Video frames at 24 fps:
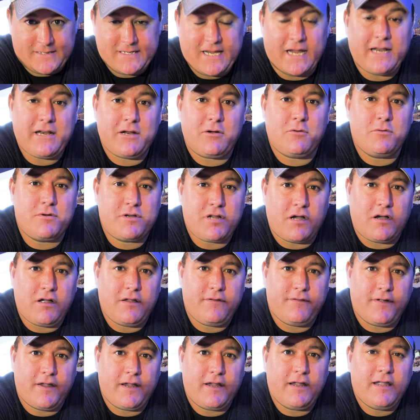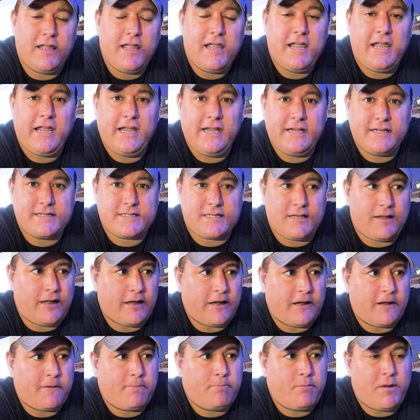Technical diving is
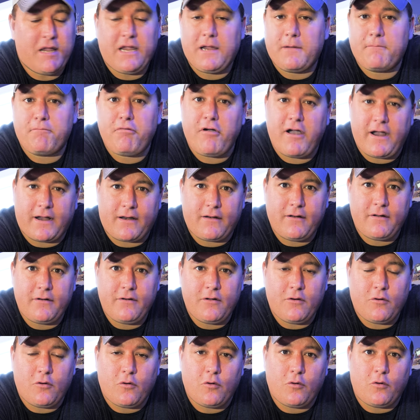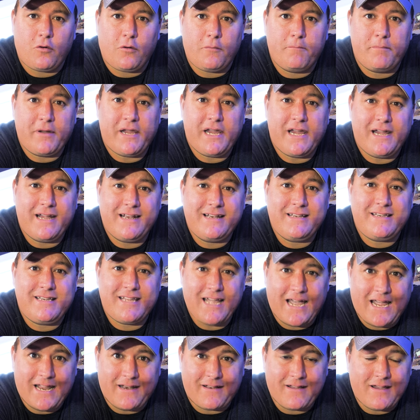like being pregnant or being
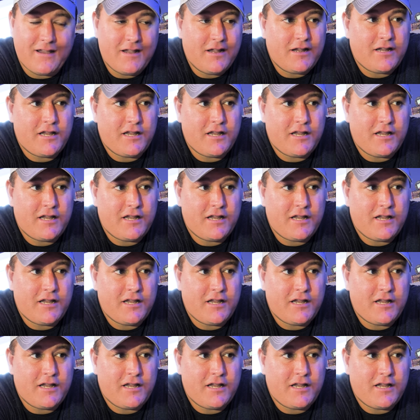dead.